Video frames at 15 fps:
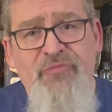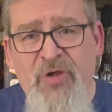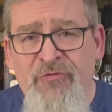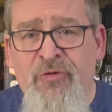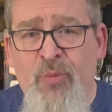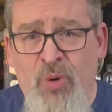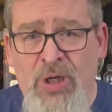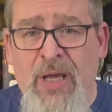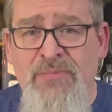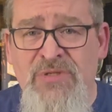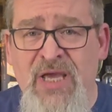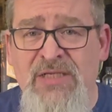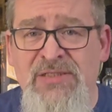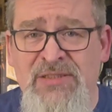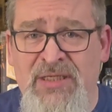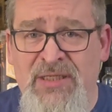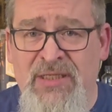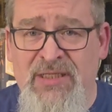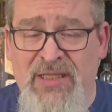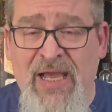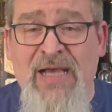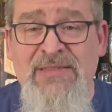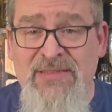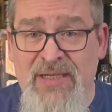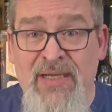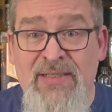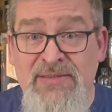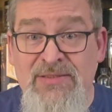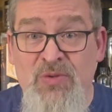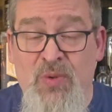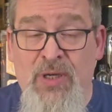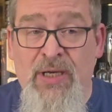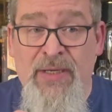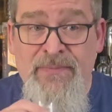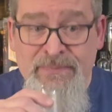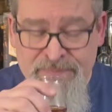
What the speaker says: from what I'm tasting in the glass here, I can see why.